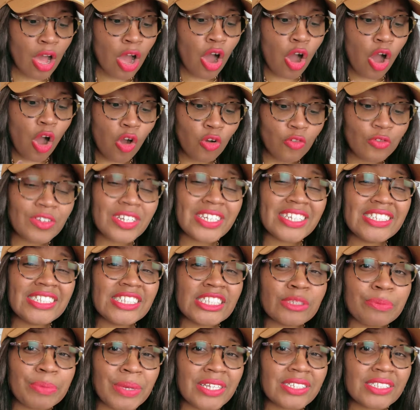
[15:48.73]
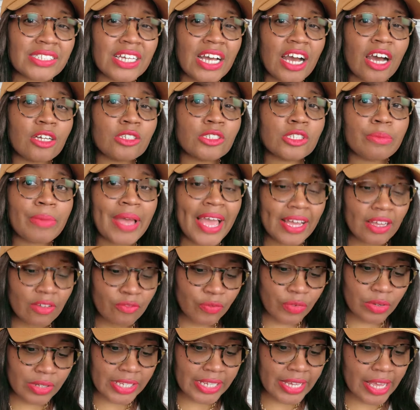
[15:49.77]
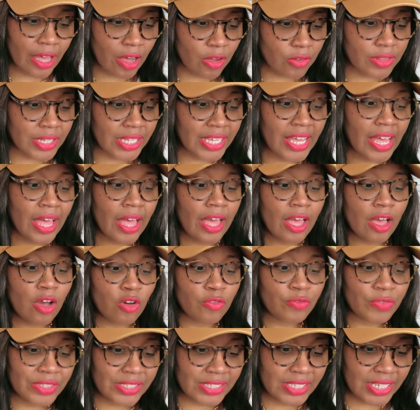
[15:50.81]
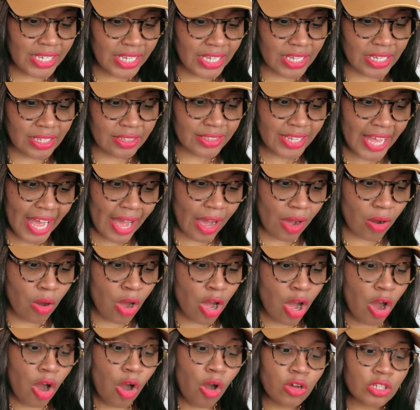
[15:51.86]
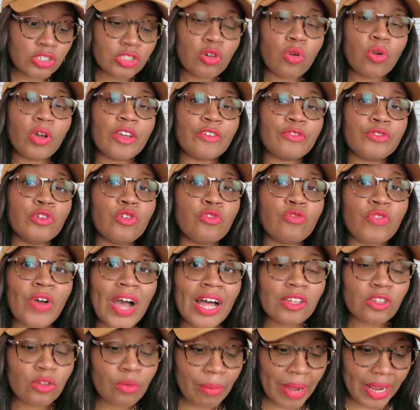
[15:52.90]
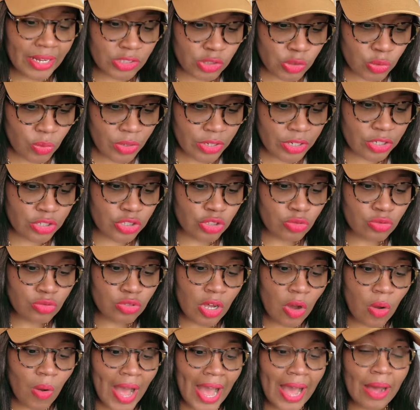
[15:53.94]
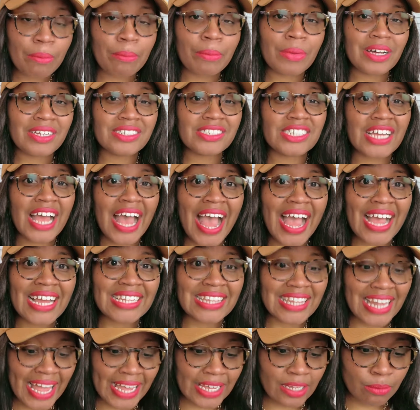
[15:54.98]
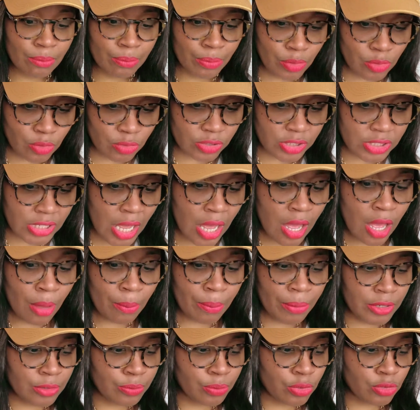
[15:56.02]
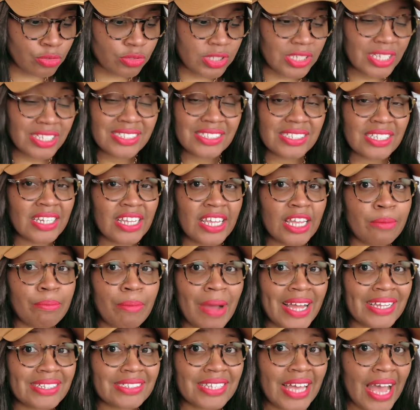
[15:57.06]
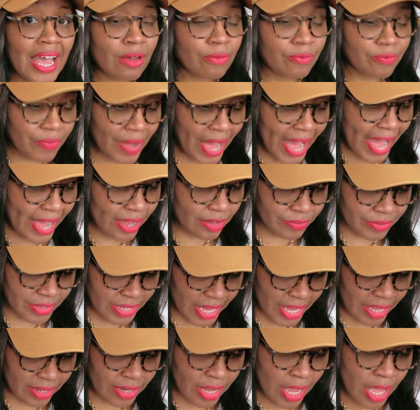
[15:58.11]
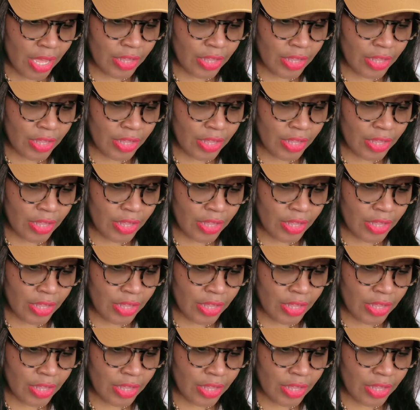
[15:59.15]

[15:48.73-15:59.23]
Hopefully, Spence comes back fully healthy. Health is key. Now, also, if you follow my Twitter, you know how much I like Boots. But Boots isn't in my top 5 yet.